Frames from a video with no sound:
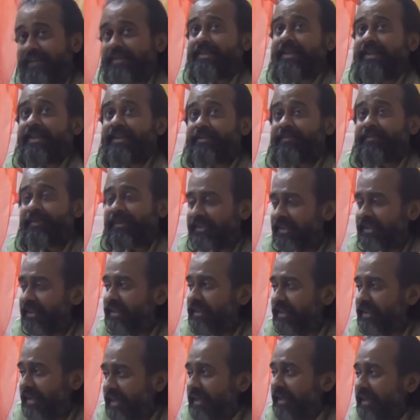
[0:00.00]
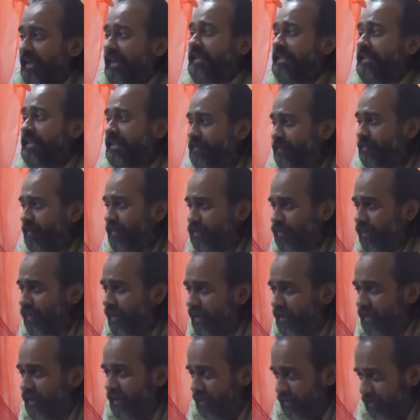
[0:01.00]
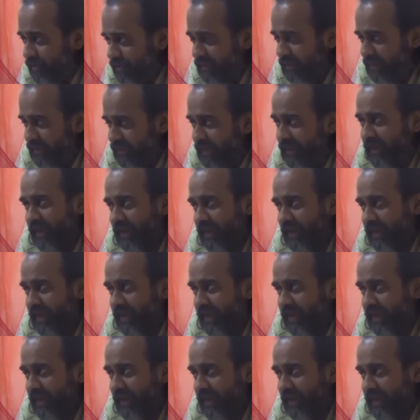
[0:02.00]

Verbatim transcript: is the expression intelligent spirituality used.